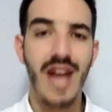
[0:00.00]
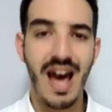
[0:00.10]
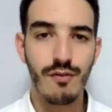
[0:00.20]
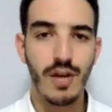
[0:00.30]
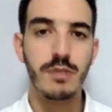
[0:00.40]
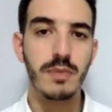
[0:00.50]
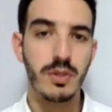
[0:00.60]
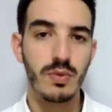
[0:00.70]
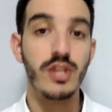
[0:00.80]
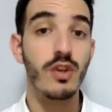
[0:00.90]
average
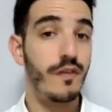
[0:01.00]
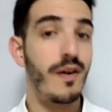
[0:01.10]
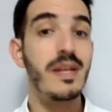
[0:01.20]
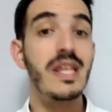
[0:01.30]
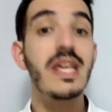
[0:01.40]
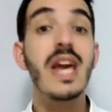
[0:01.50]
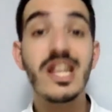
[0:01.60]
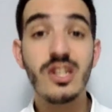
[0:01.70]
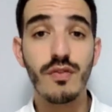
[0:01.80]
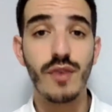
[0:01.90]
between your family
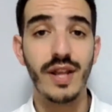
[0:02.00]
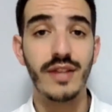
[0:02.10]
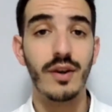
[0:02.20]
and your friend,